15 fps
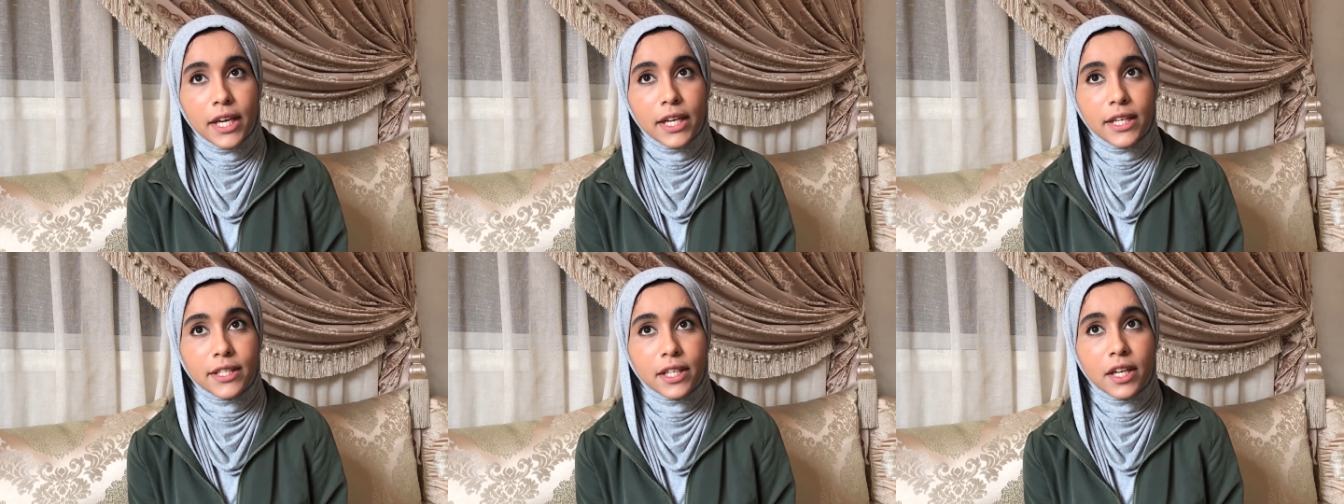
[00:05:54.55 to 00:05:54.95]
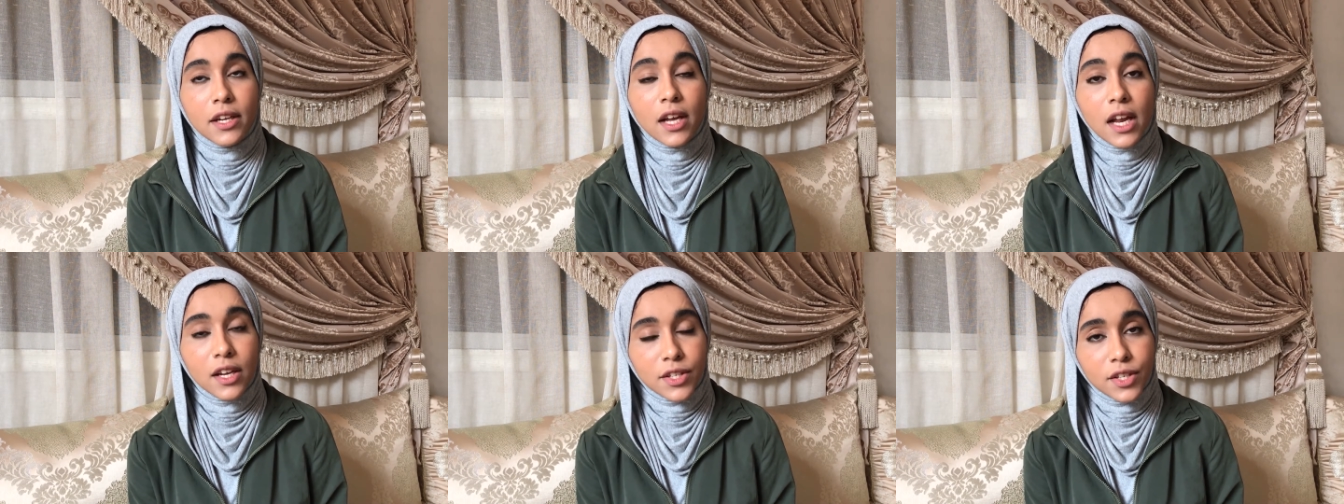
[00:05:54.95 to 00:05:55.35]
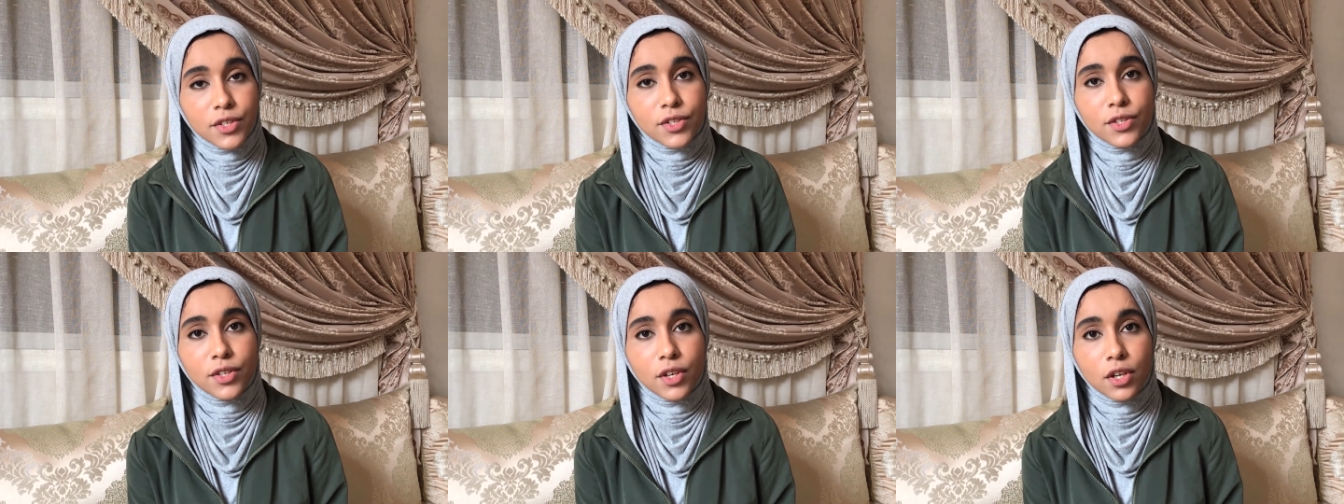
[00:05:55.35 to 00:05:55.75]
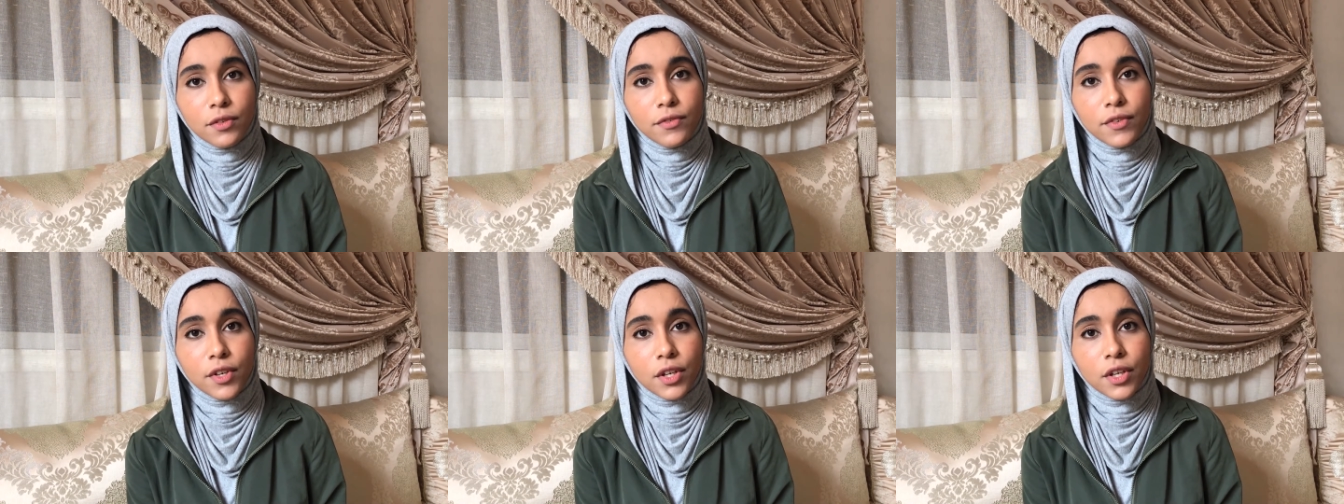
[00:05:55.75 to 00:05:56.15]
is an analysis
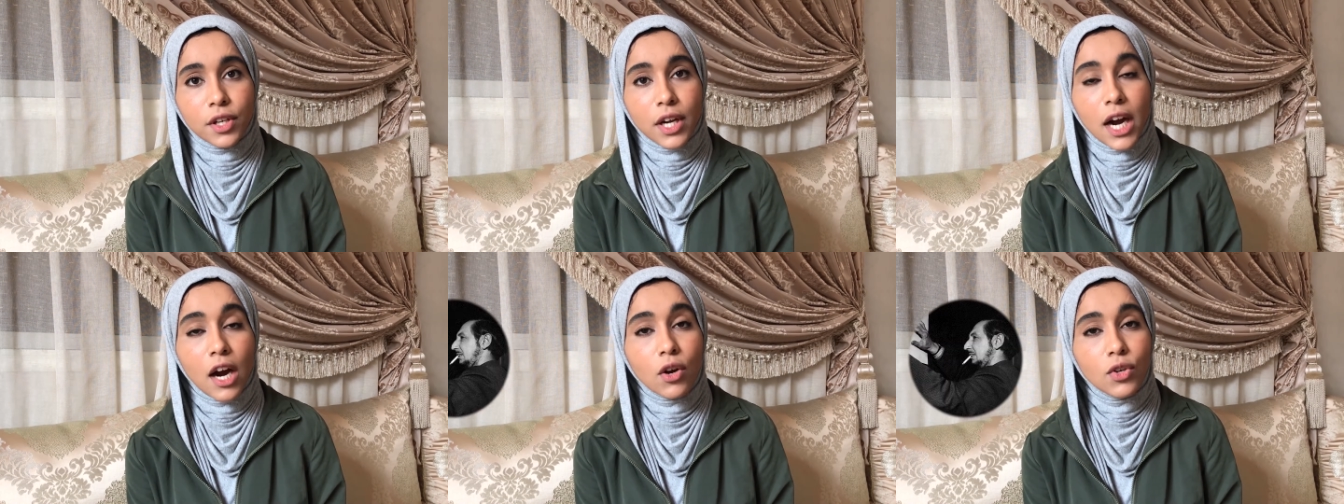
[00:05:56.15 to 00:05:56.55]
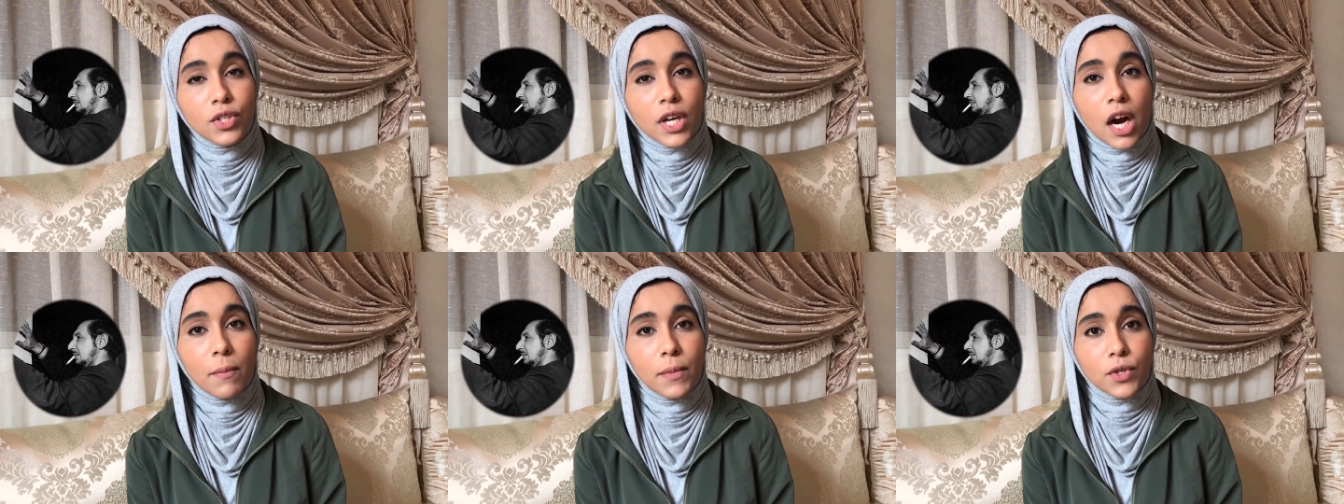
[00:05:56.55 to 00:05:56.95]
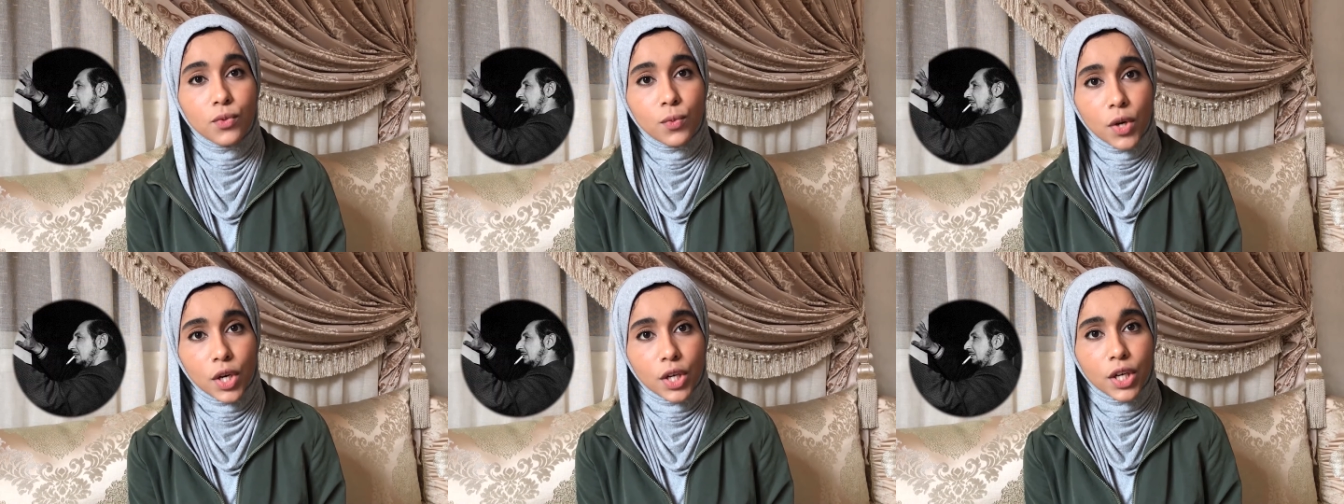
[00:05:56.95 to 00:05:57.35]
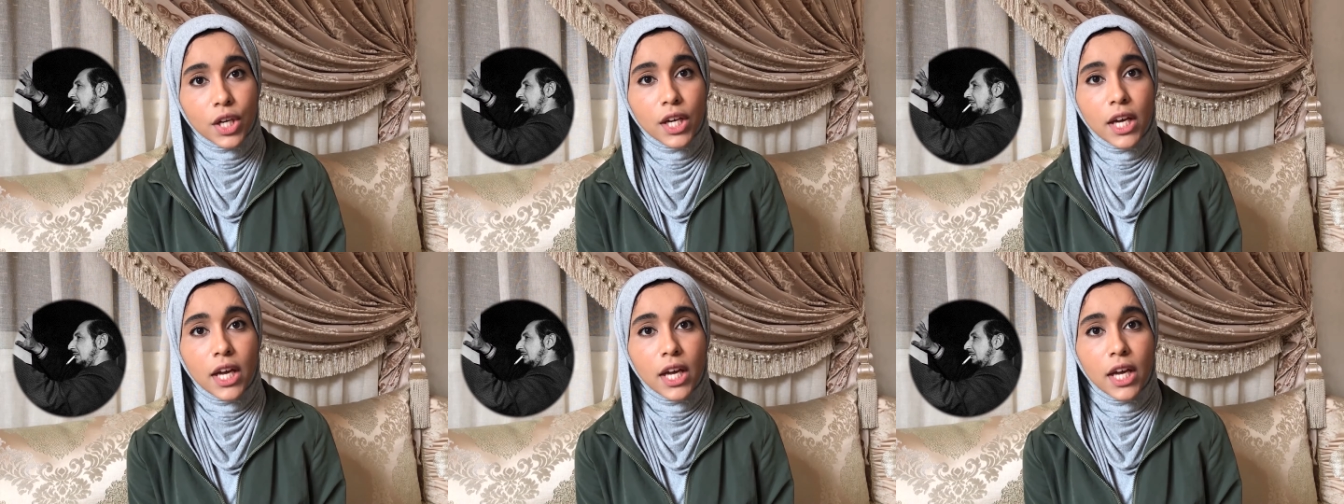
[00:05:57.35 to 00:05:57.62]
of Carlos Scarpa's work,